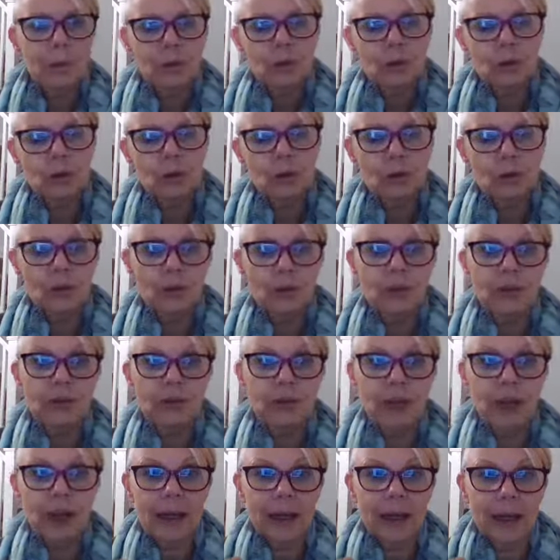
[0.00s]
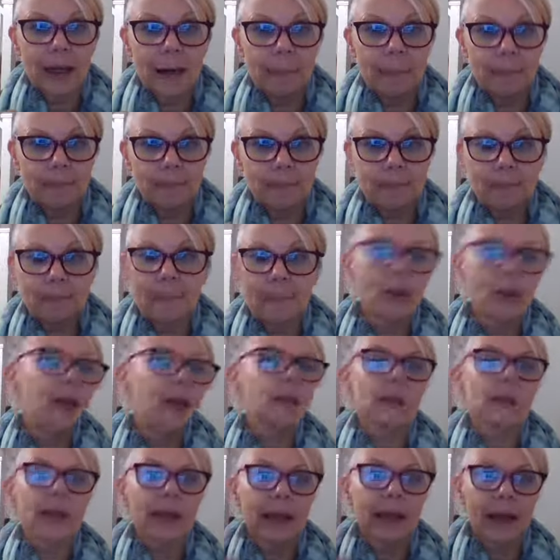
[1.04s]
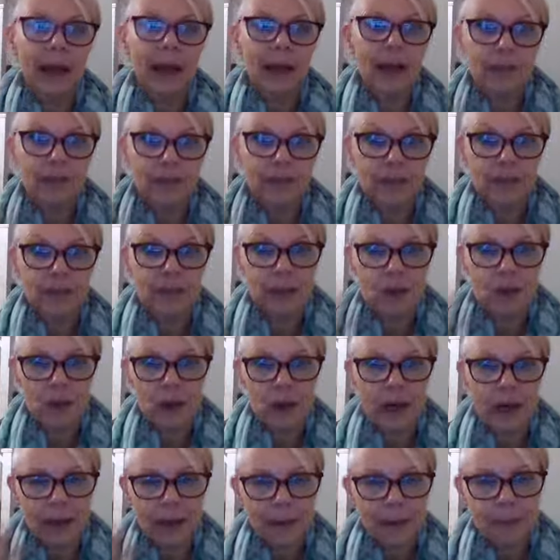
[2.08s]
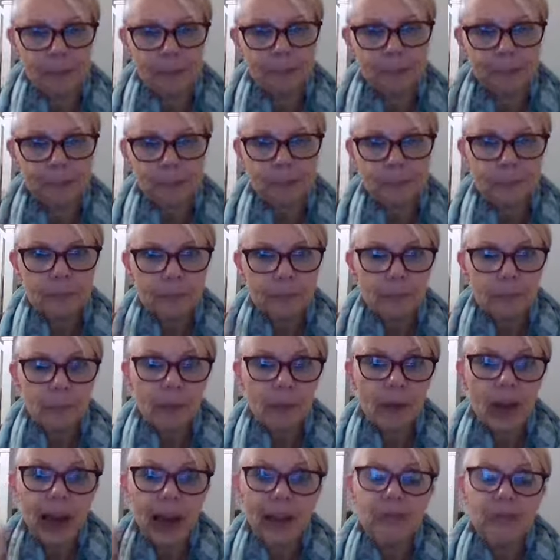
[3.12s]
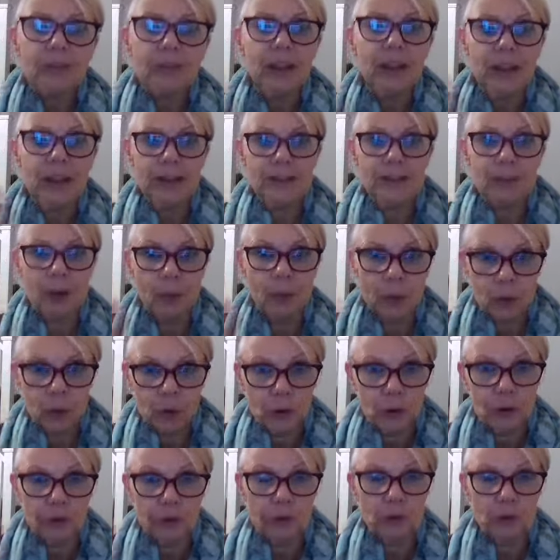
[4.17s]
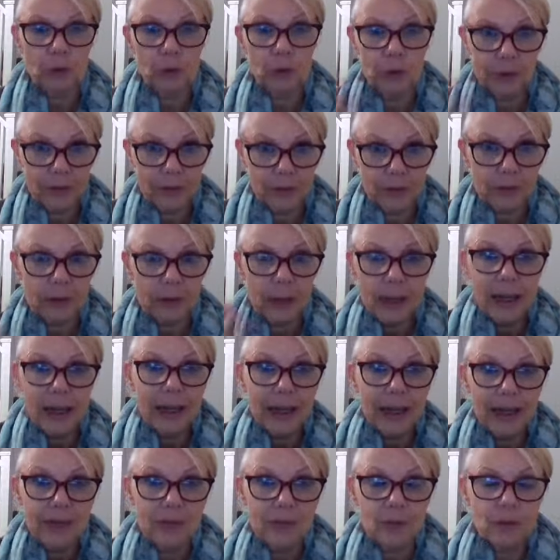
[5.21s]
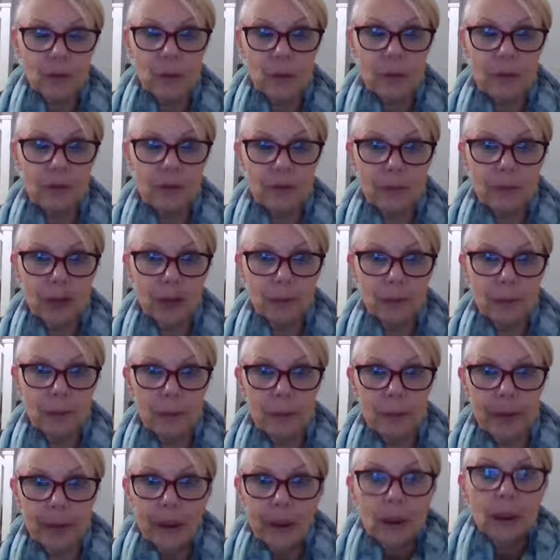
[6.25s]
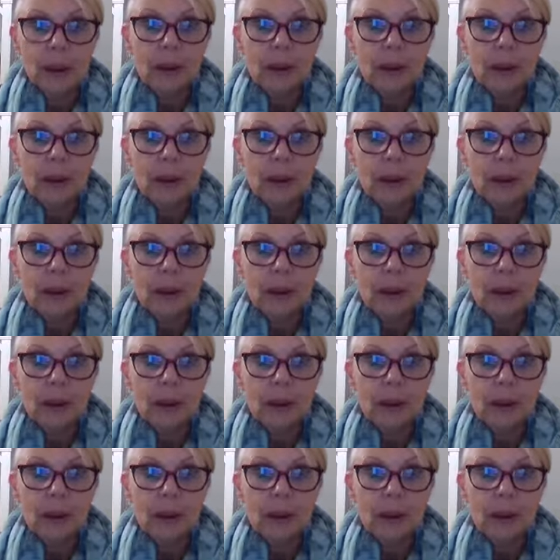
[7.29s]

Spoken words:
of course, it's like a can of fizzy drink. Everything that's going on at school is causing them a big